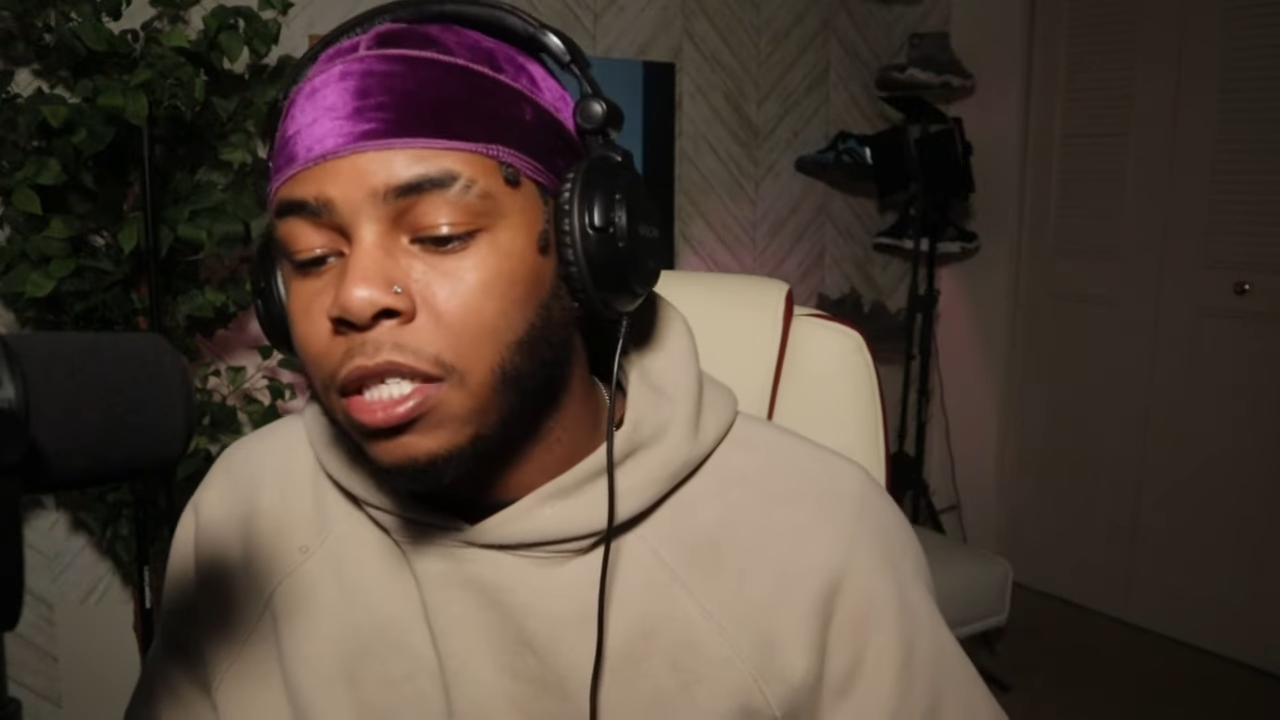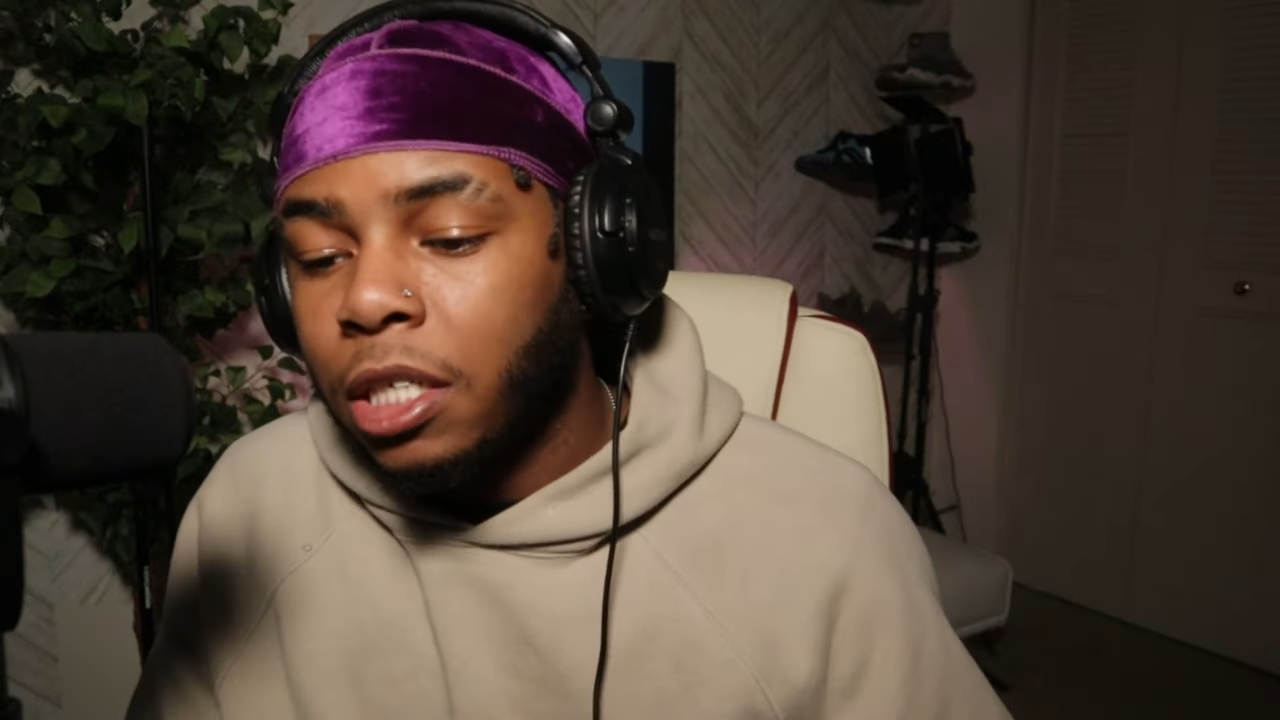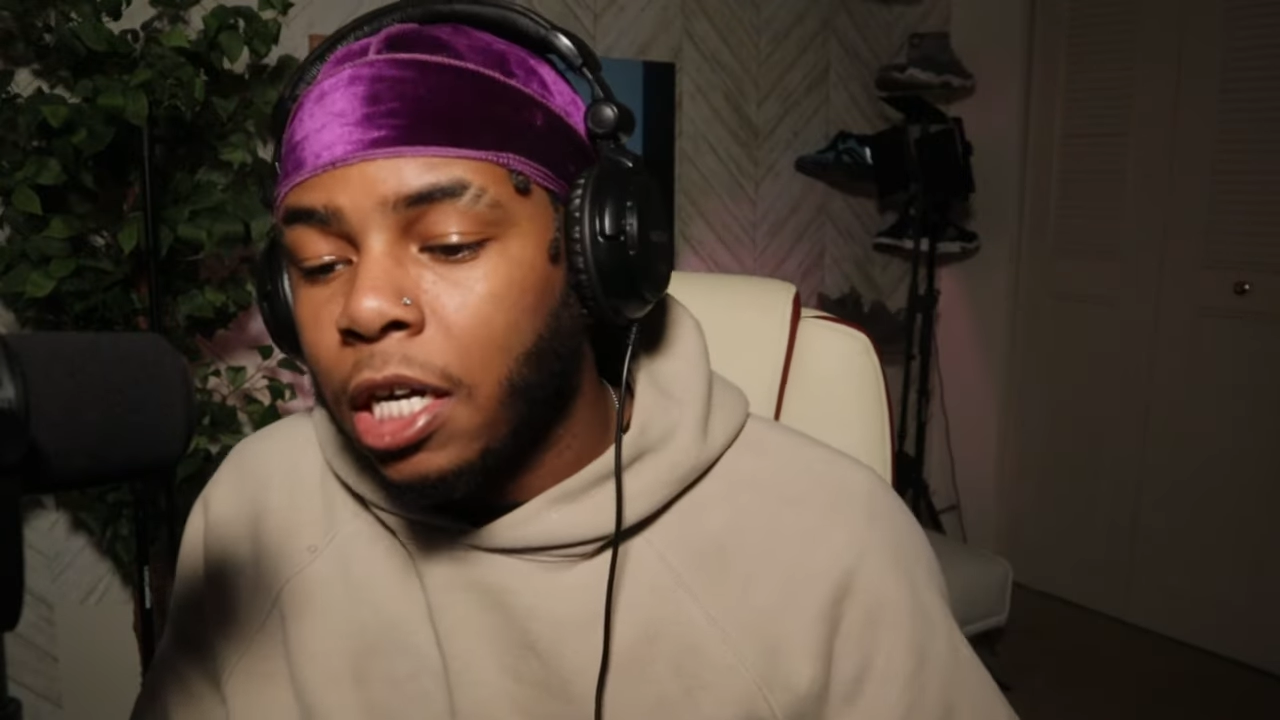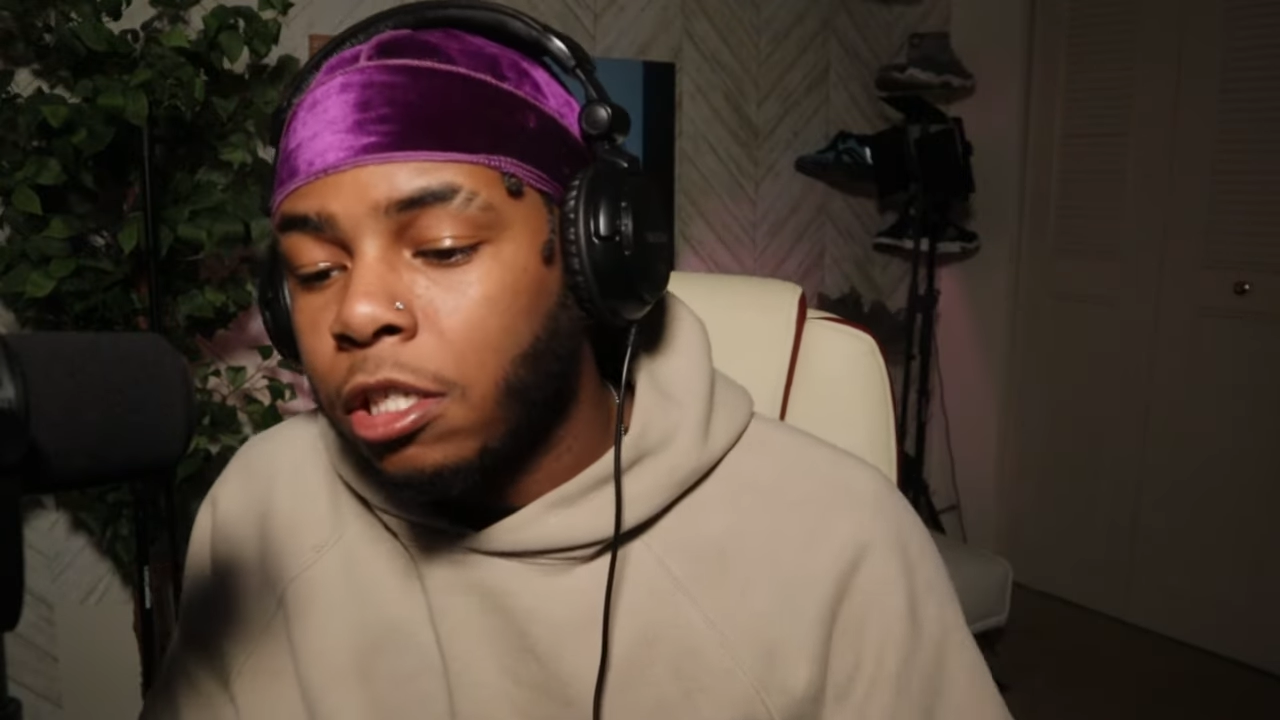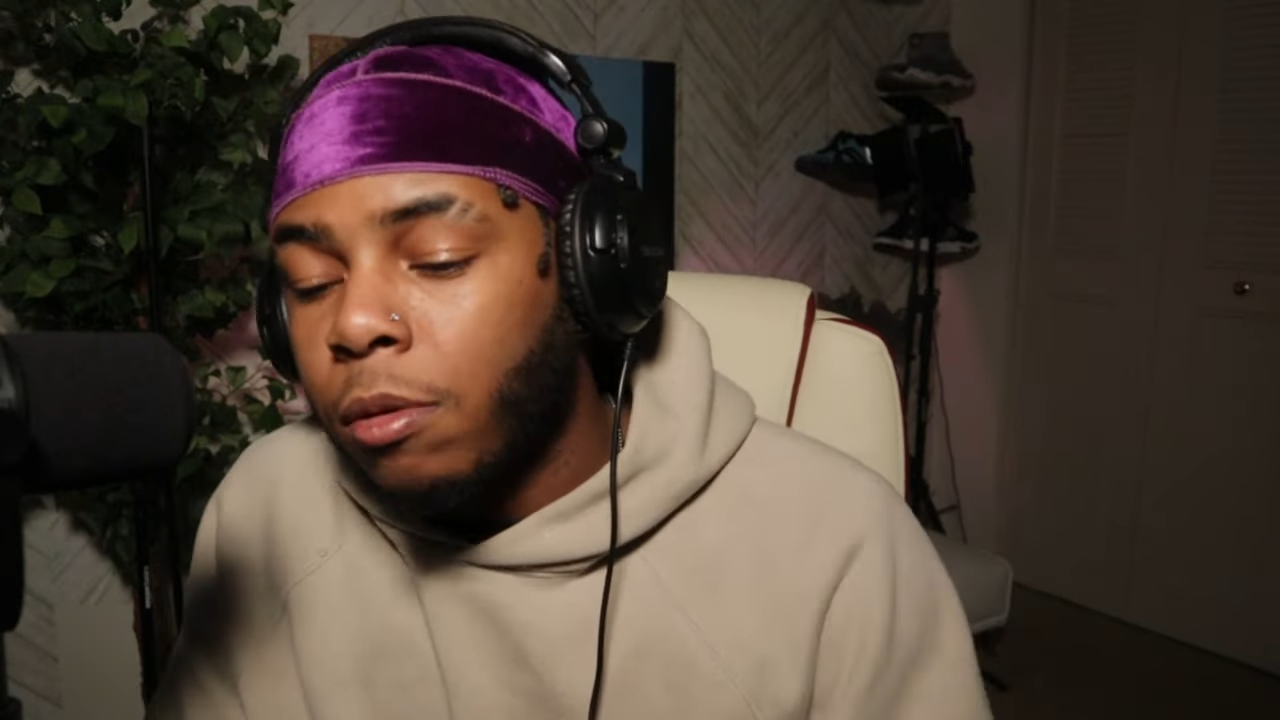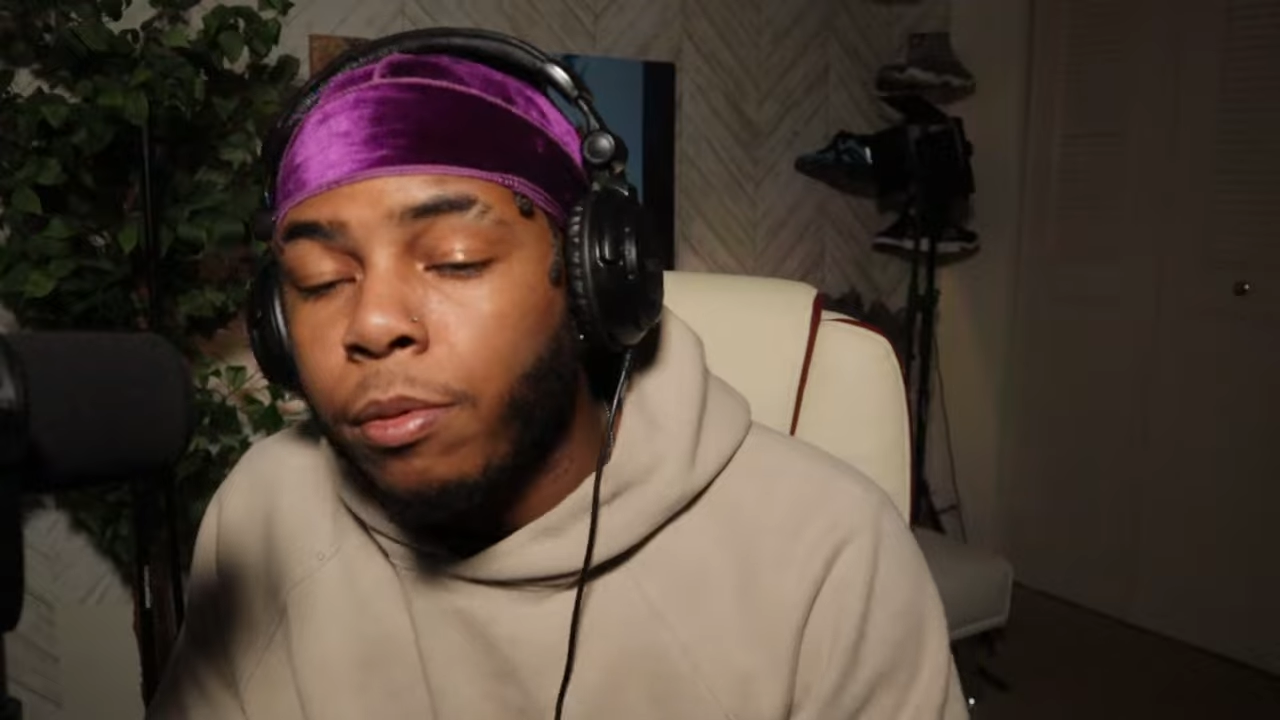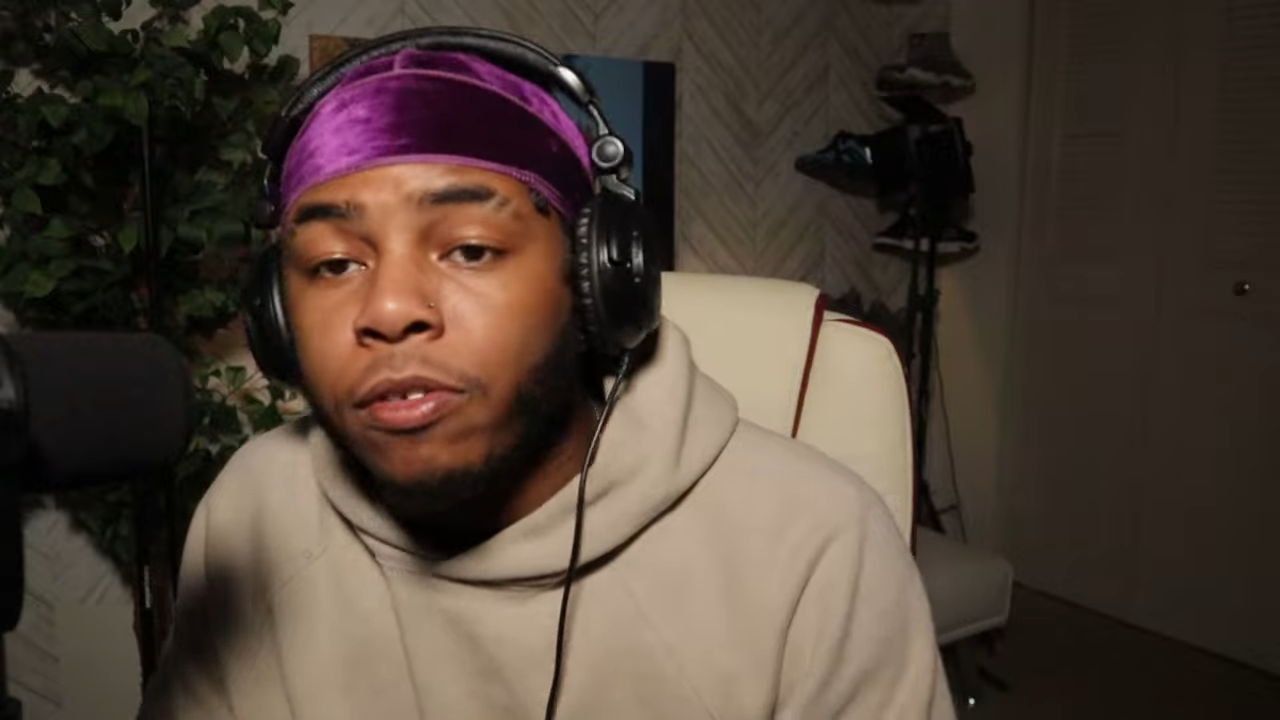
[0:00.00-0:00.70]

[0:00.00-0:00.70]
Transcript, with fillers: subscribe to the